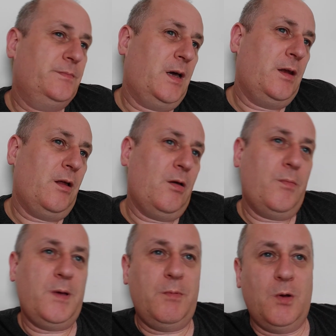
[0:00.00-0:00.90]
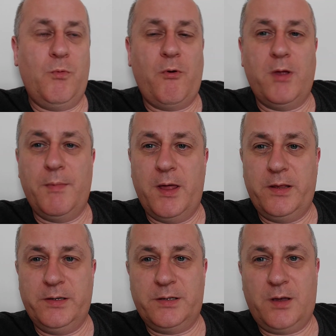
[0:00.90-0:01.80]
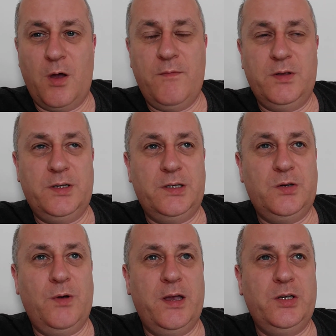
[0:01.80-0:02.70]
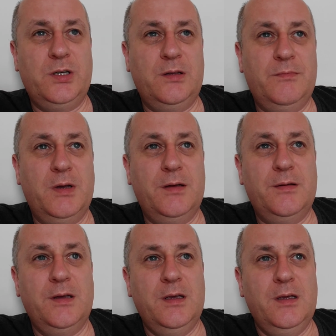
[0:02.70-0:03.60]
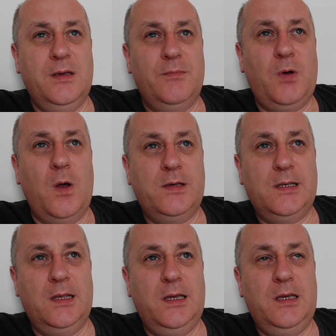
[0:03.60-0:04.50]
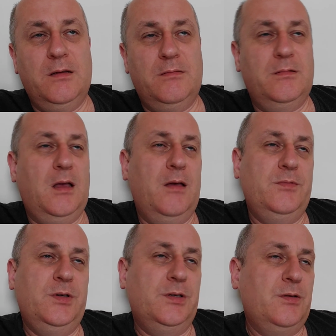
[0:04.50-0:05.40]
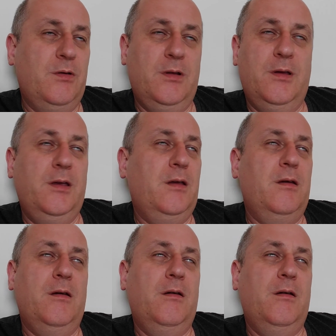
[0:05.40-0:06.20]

I know a lot of people are worried about this COVID situation, but personally, I'm just sort of like,